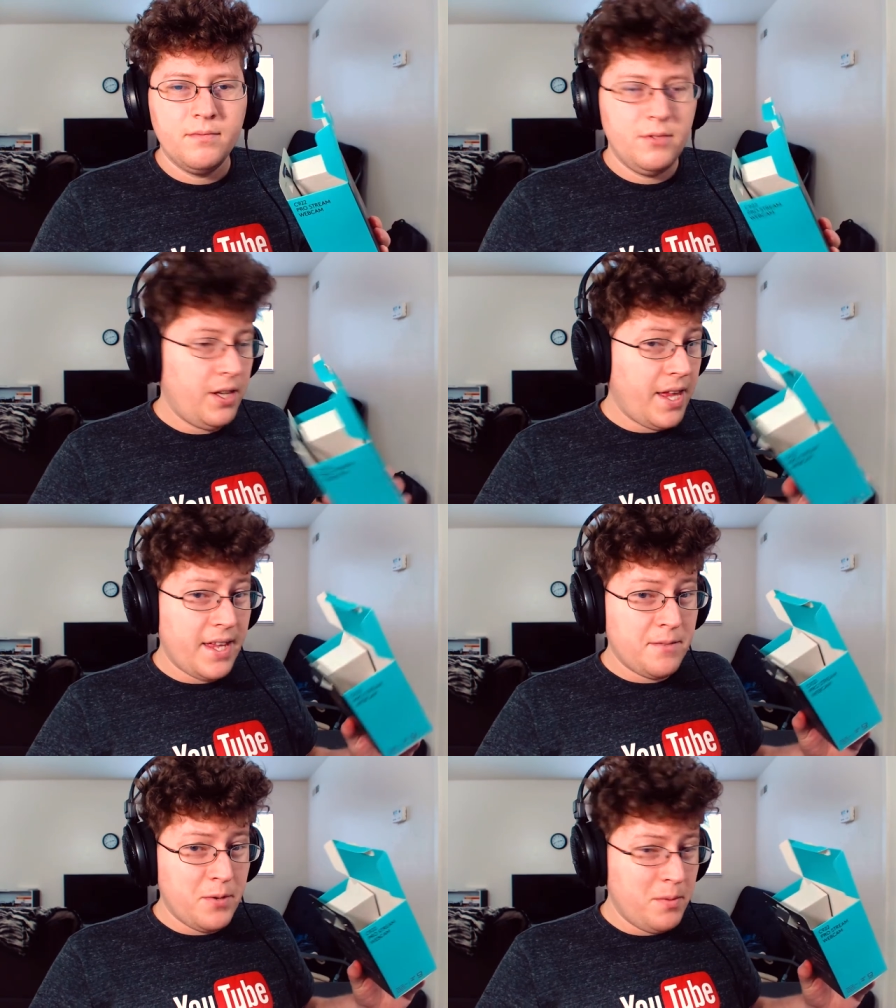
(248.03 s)
So yeah,
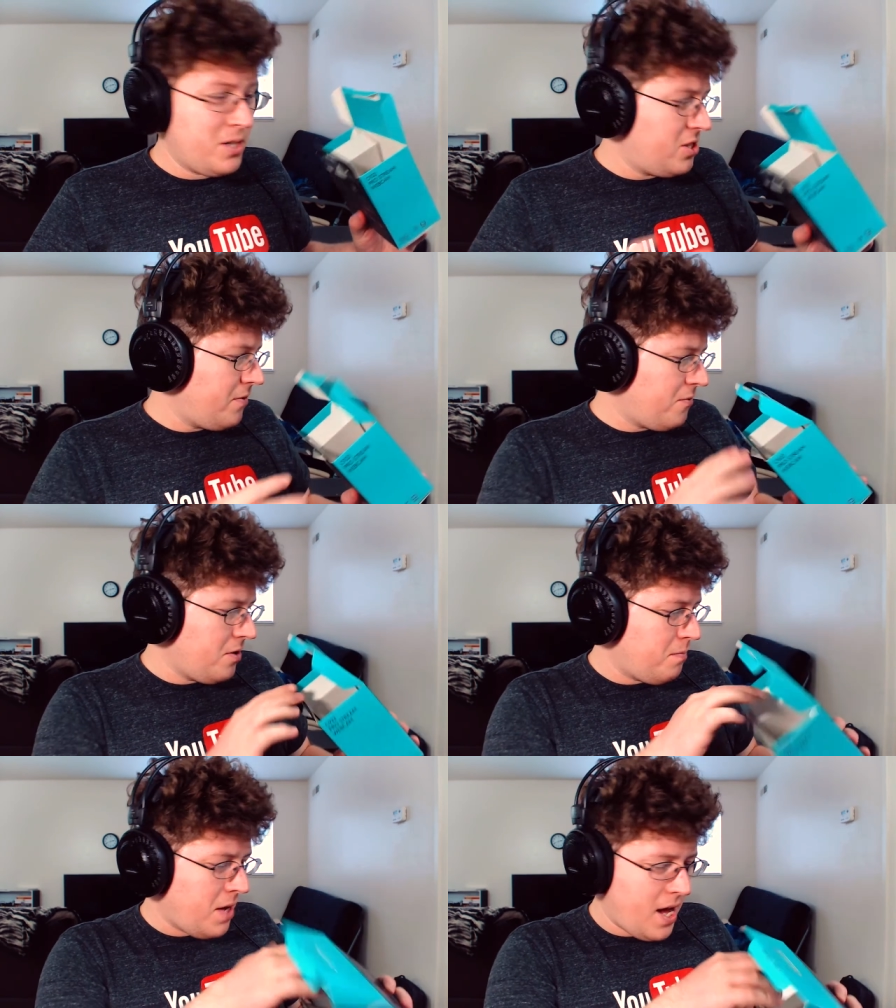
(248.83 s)
that's pretty much it for
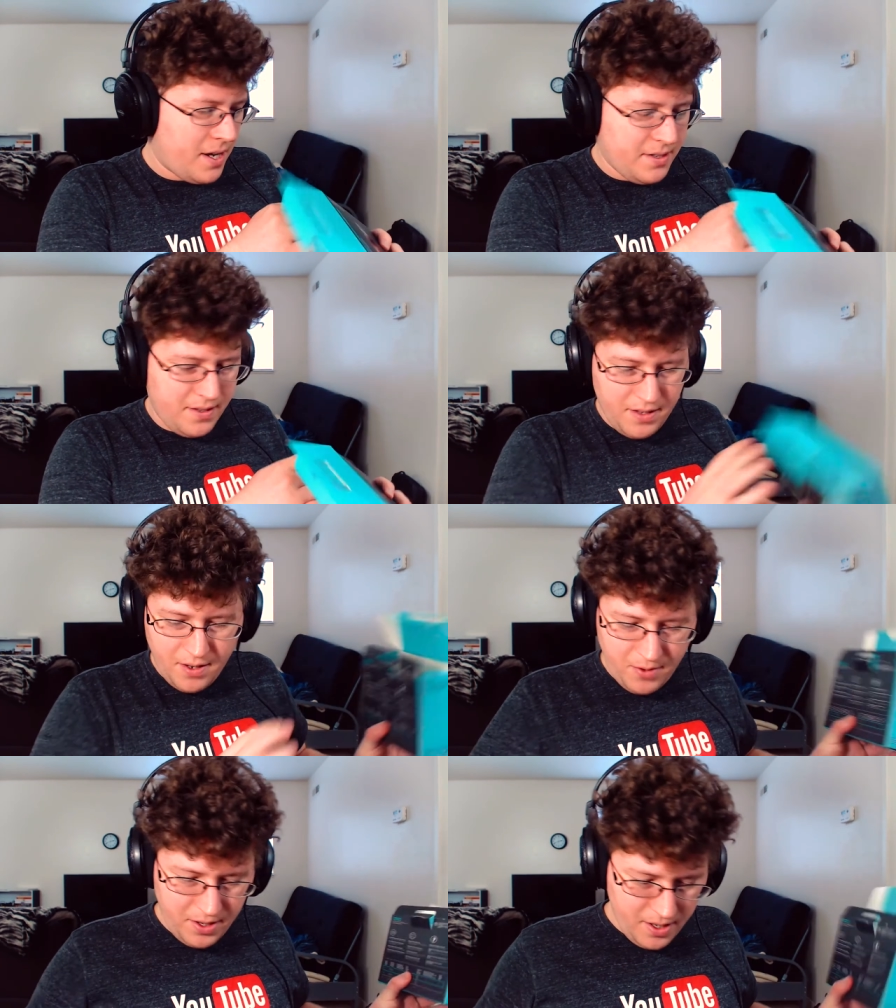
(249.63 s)
the box.
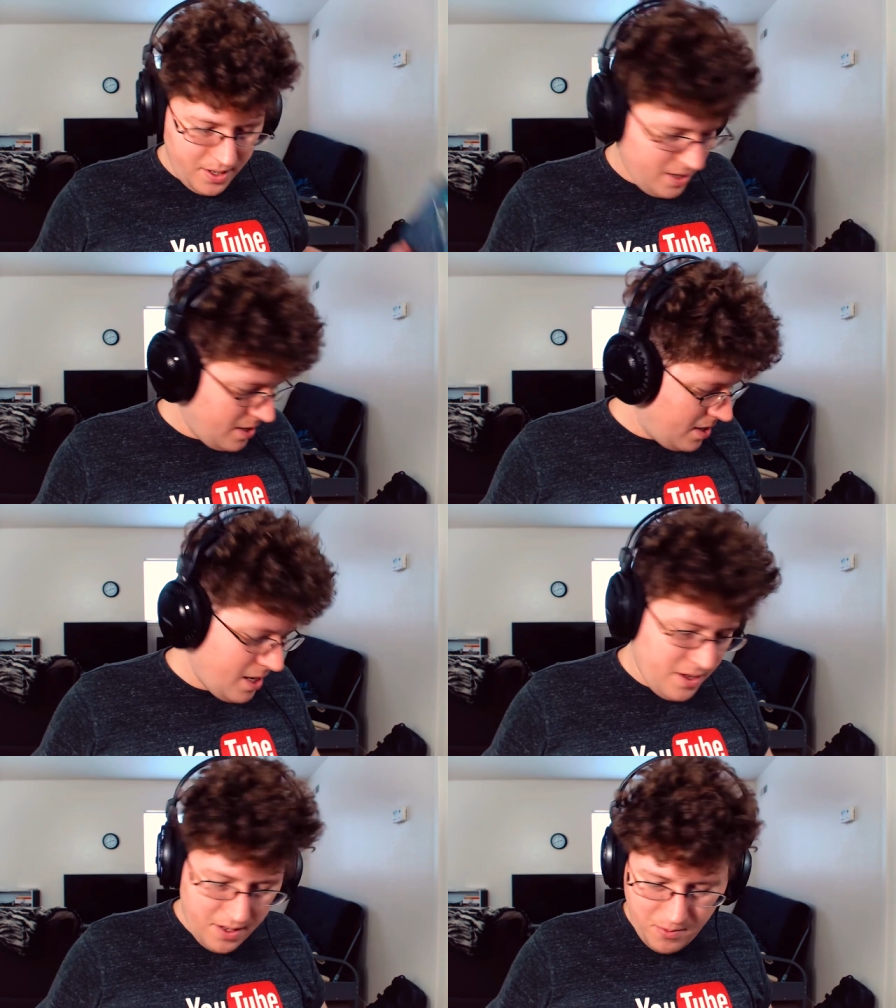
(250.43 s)
Not really
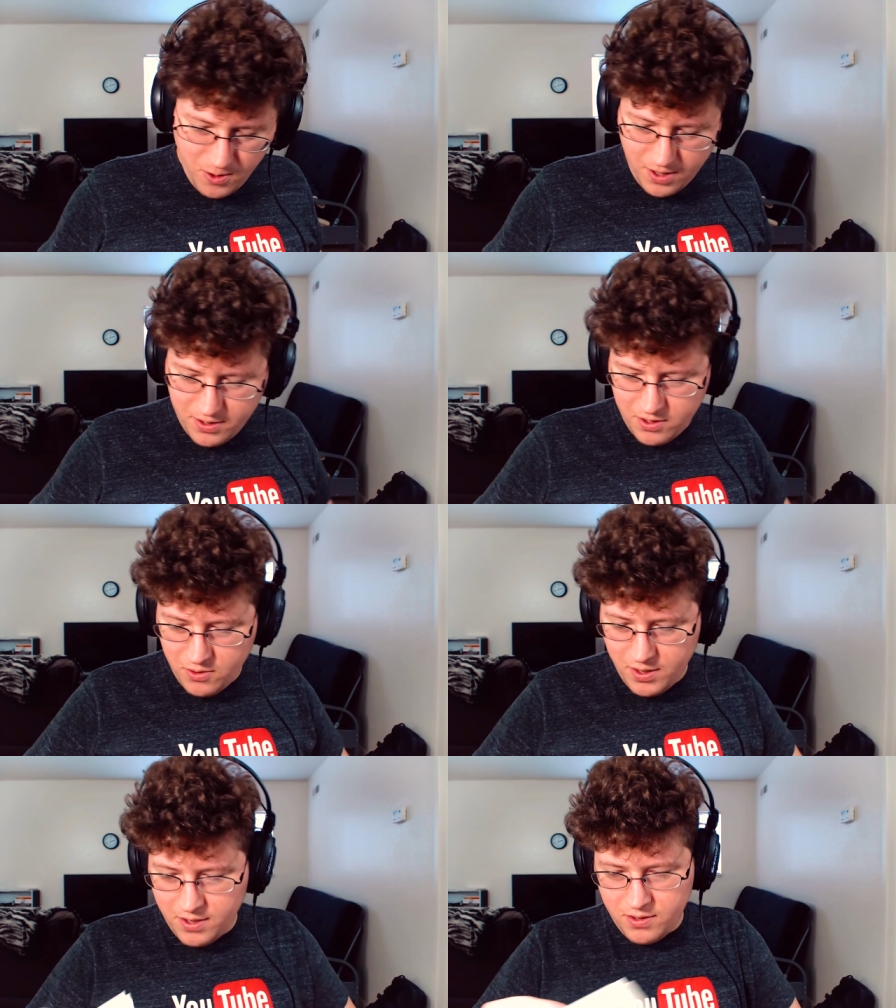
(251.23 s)
anything more else
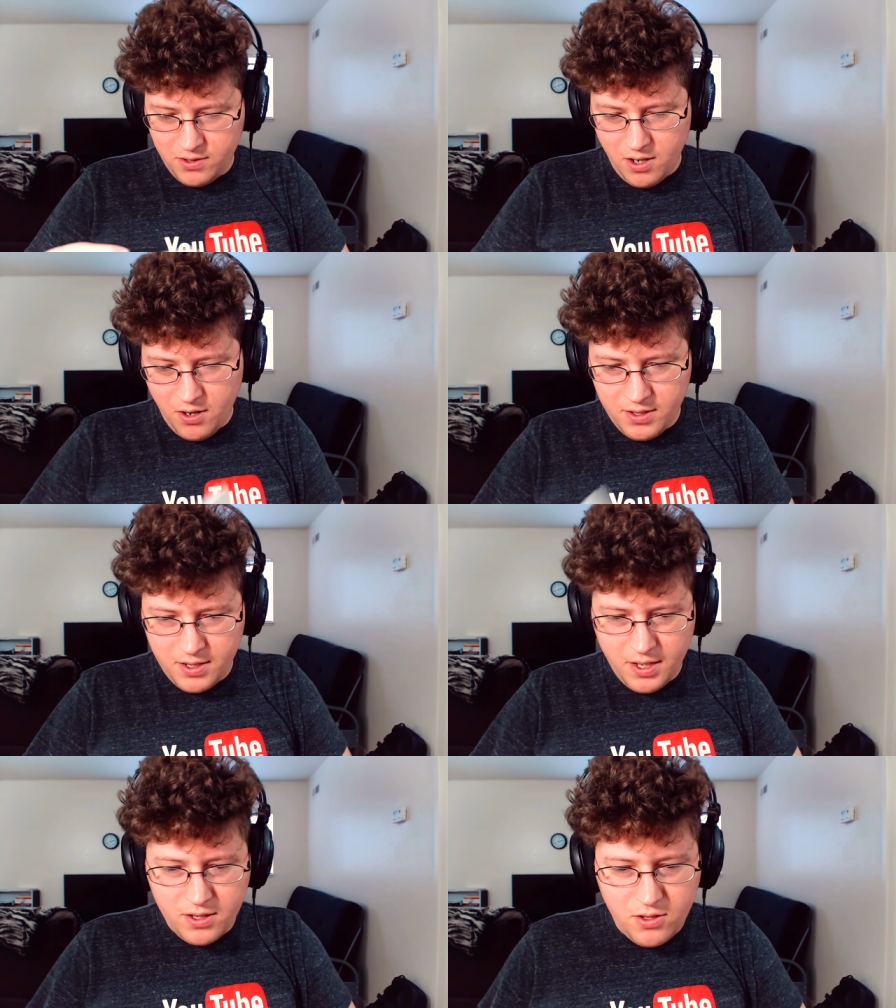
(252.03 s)
to it. So let's
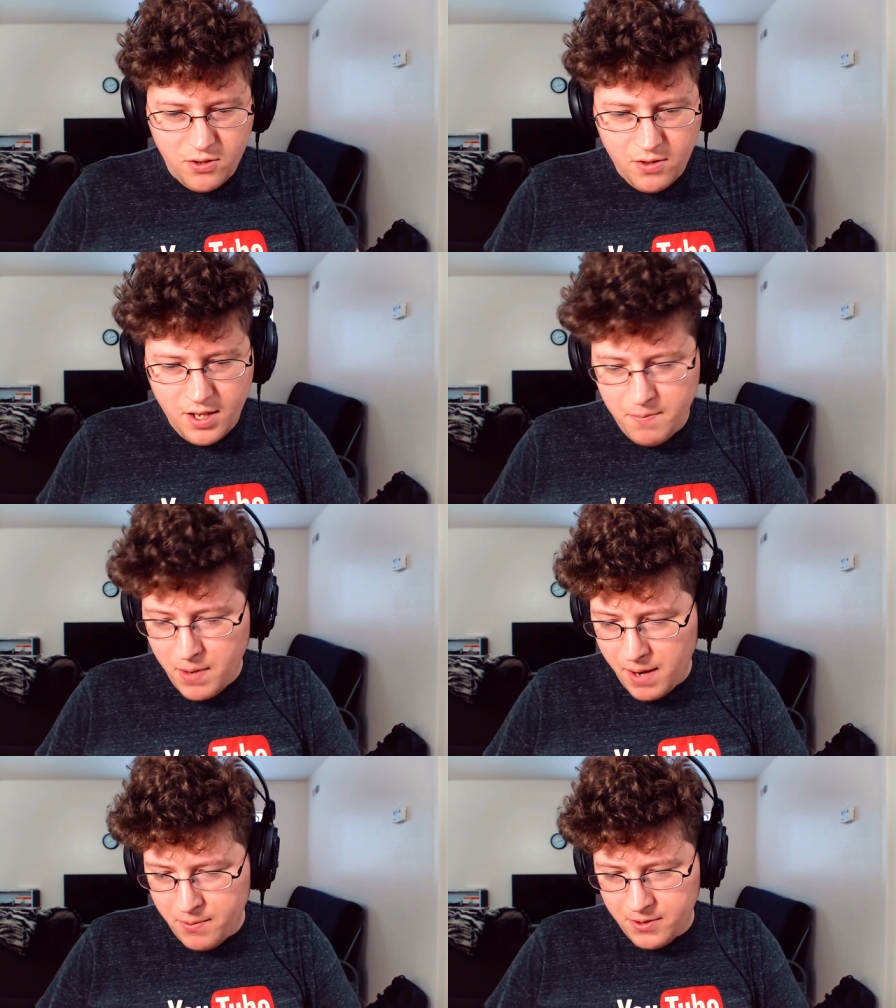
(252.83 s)
get to the
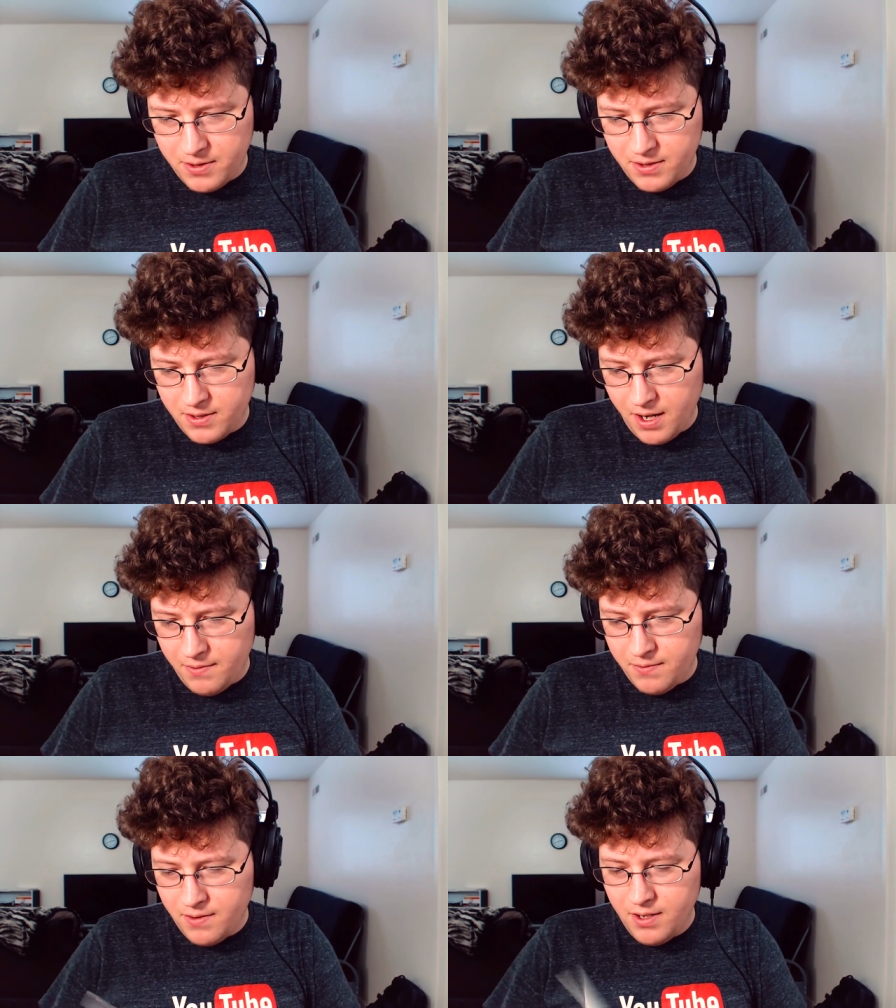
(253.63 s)
papers and
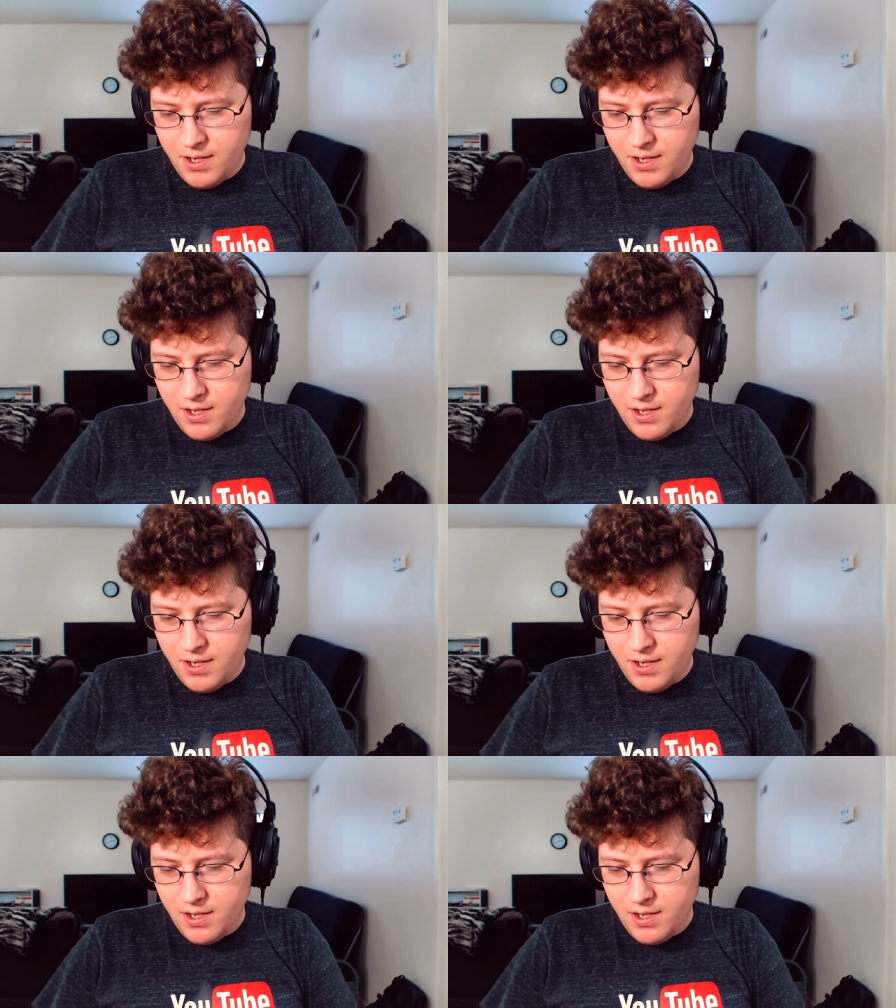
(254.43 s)
stuff.